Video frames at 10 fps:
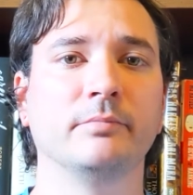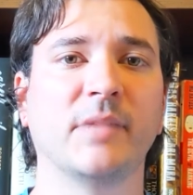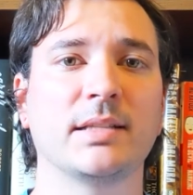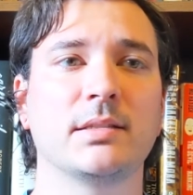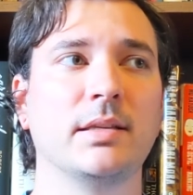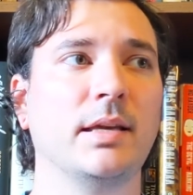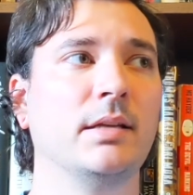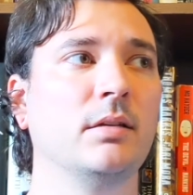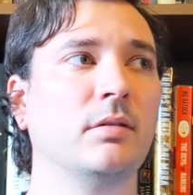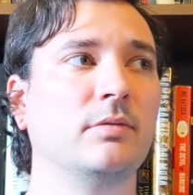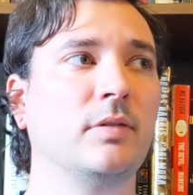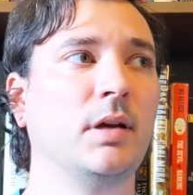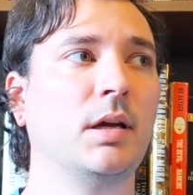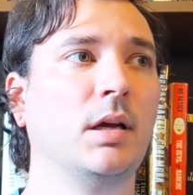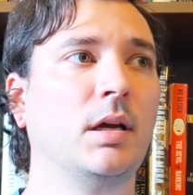That's the end of
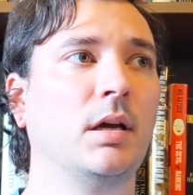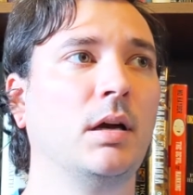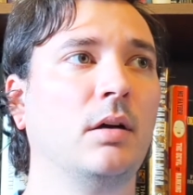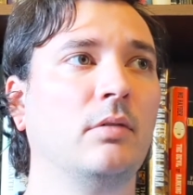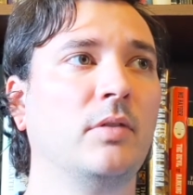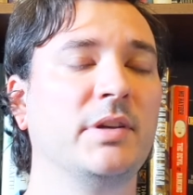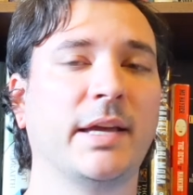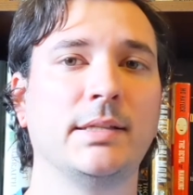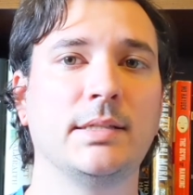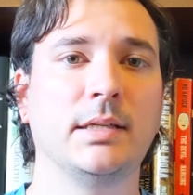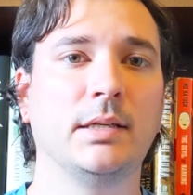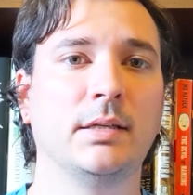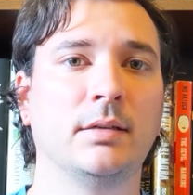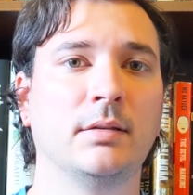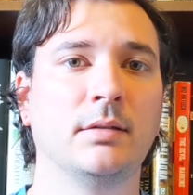the
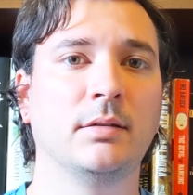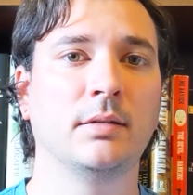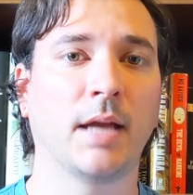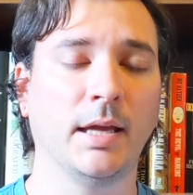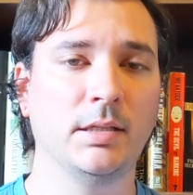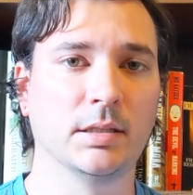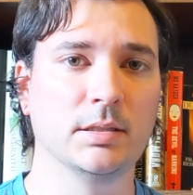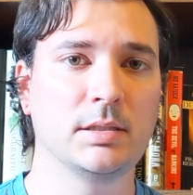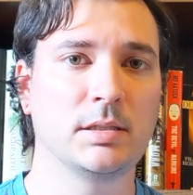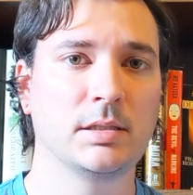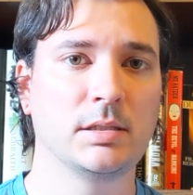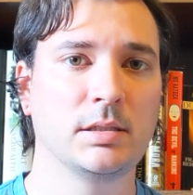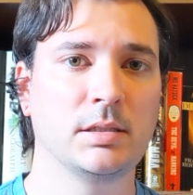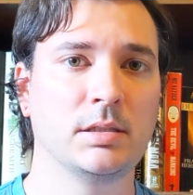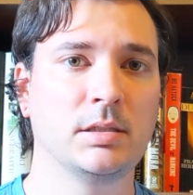1990s.
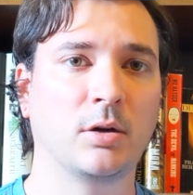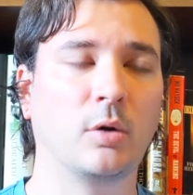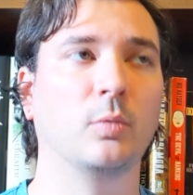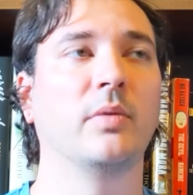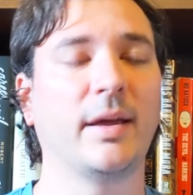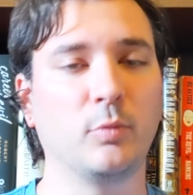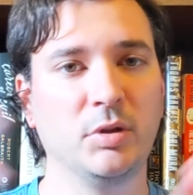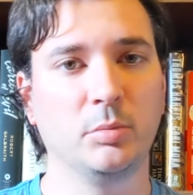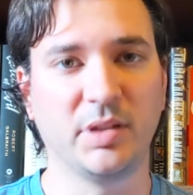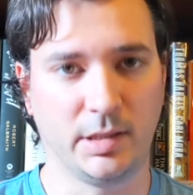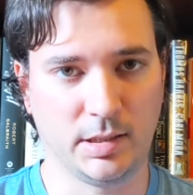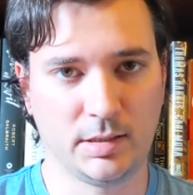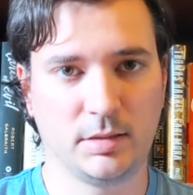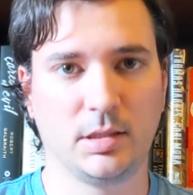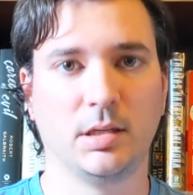Or that will be the
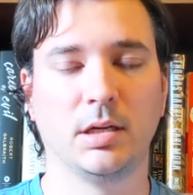end.